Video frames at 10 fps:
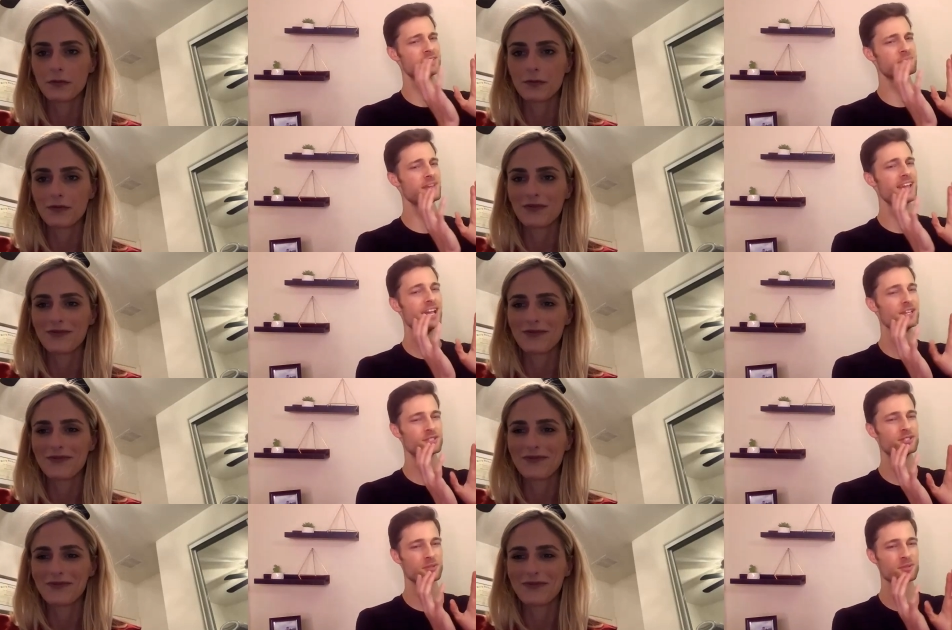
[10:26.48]
Speaker 1: in PA
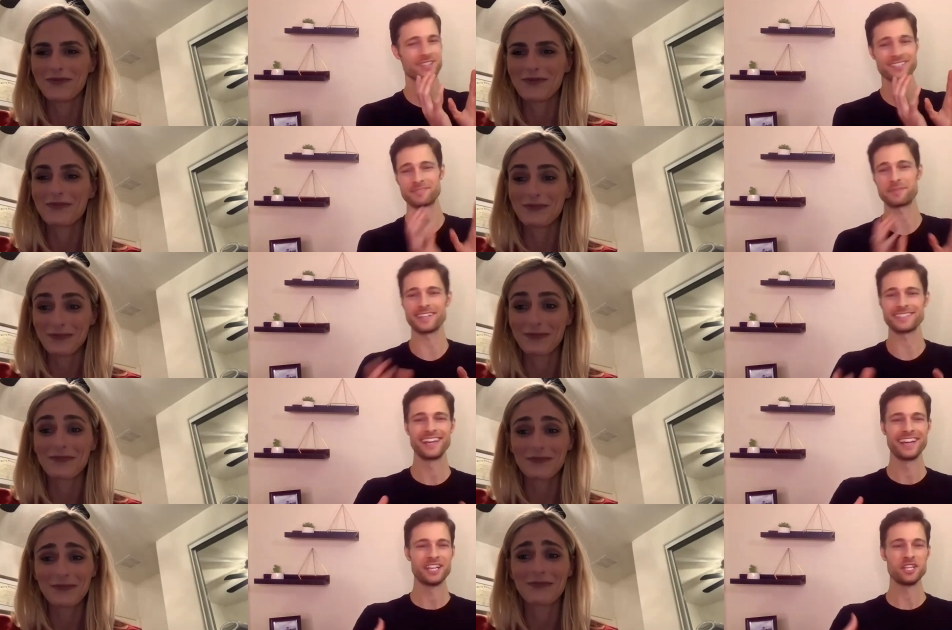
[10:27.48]
should do this
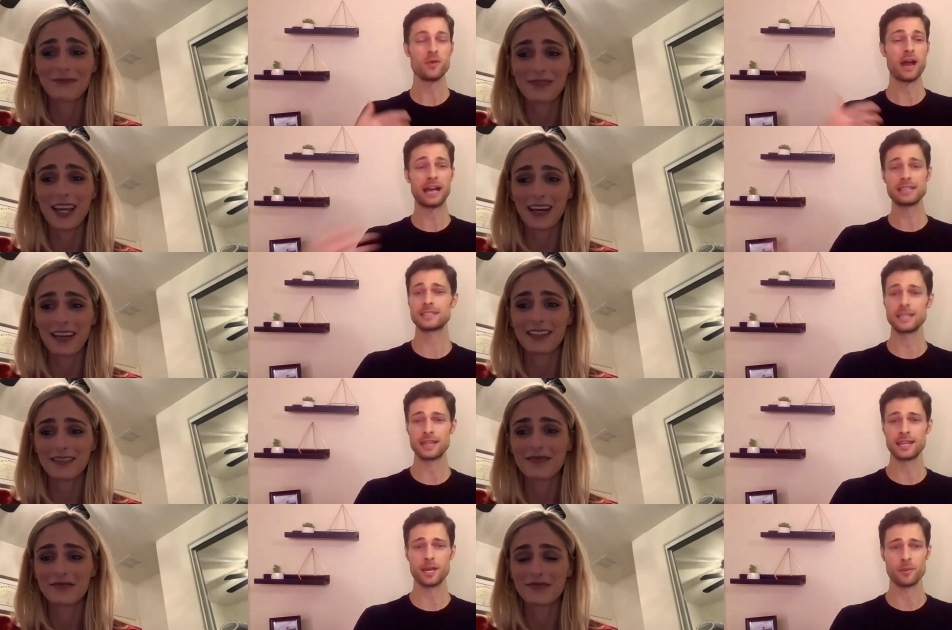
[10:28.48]
because you yeah.
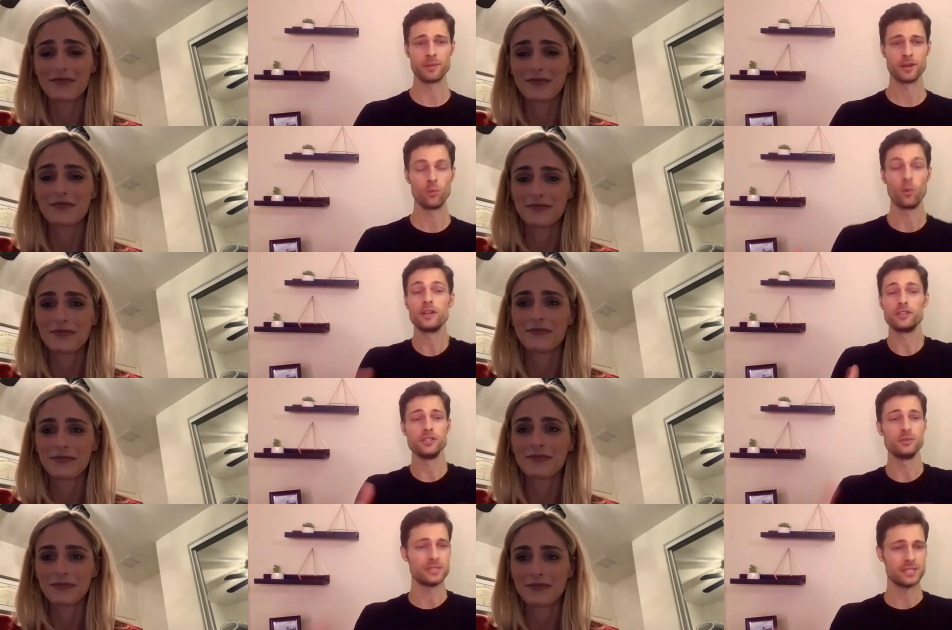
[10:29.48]
asking them what
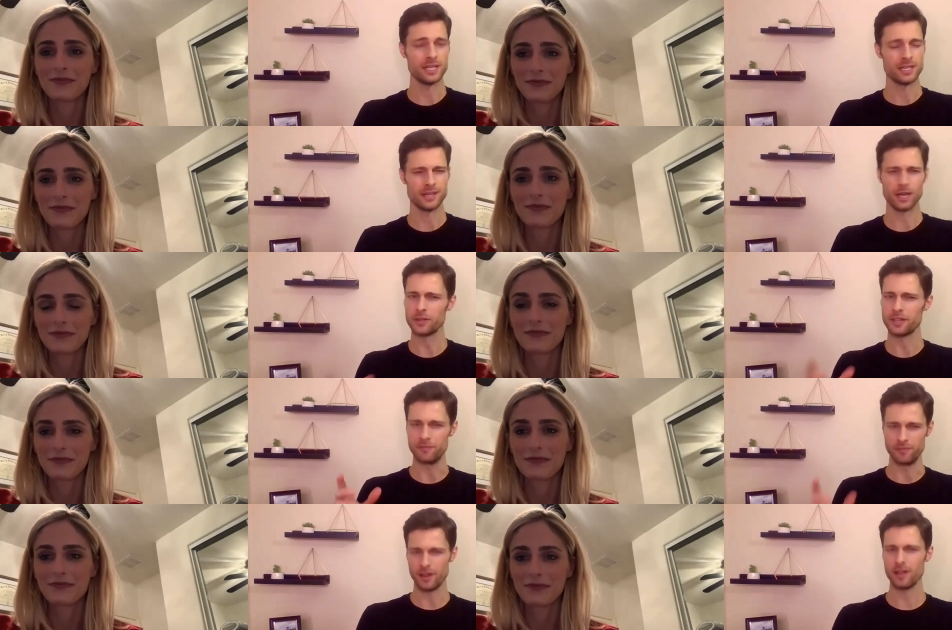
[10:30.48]
do you see not only
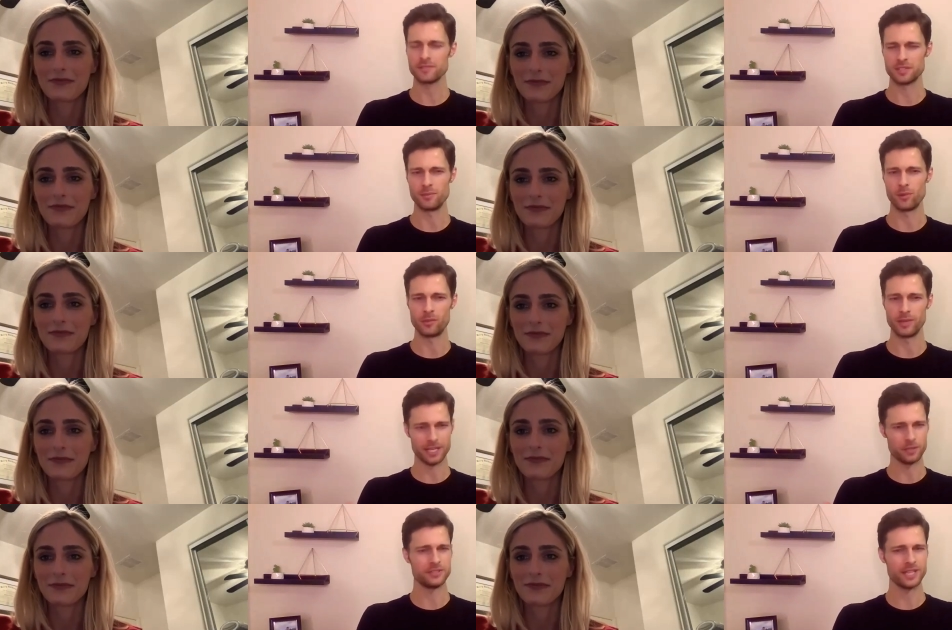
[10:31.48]
involves them more,
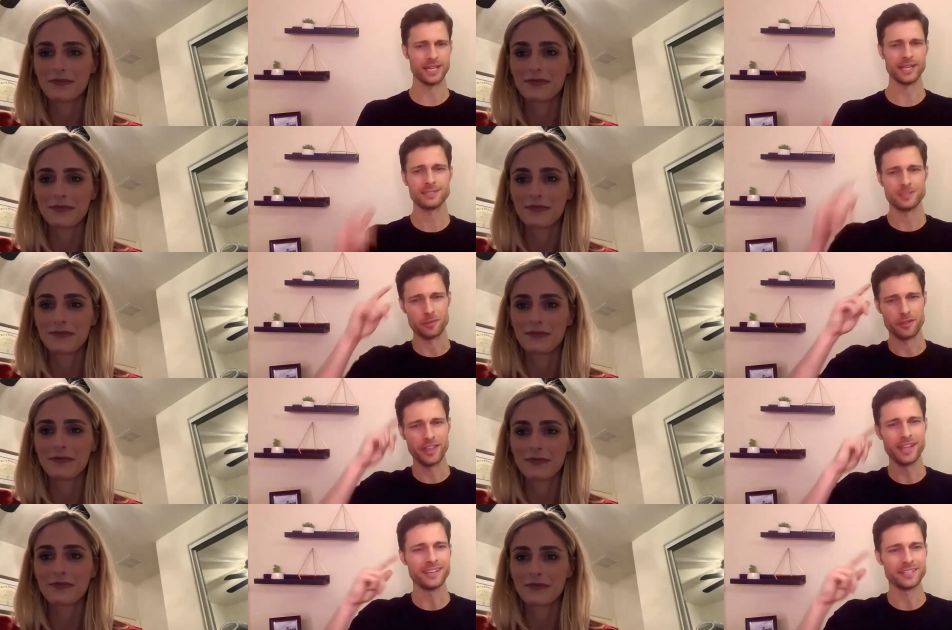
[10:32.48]
but like you said, it gets them
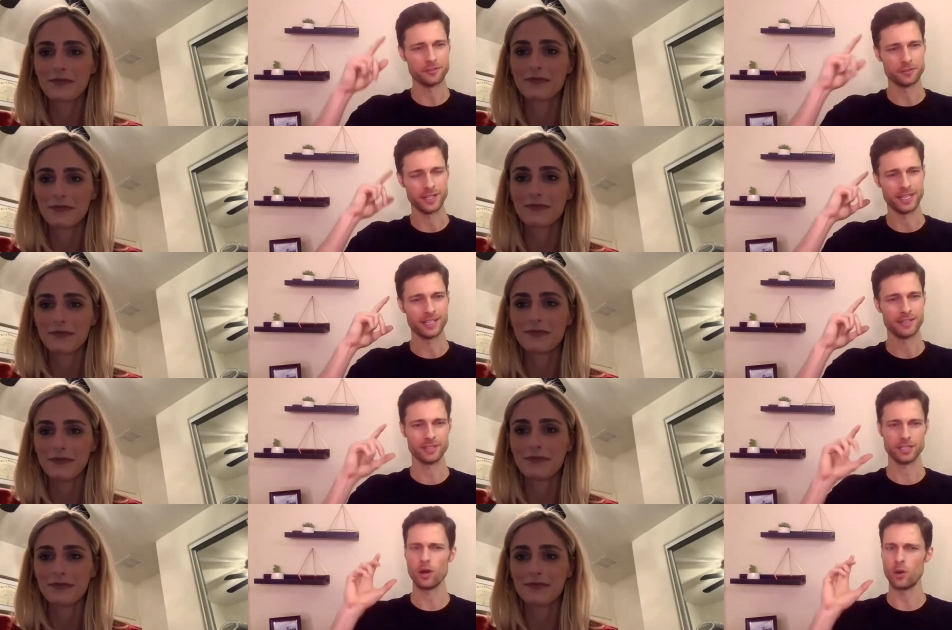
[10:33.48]
thinking differently.
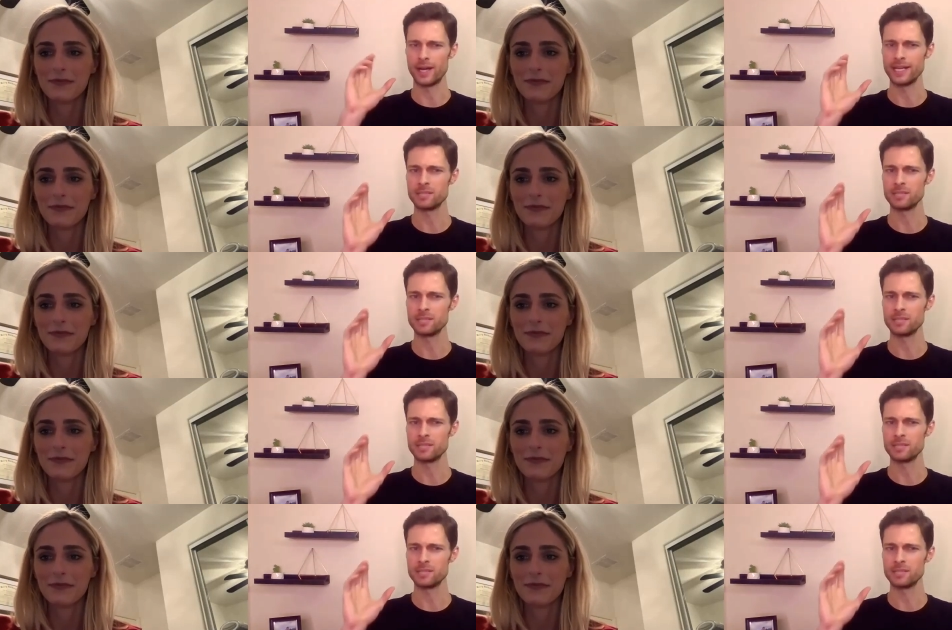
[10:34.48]
Mm-hmm. Like, oh, I need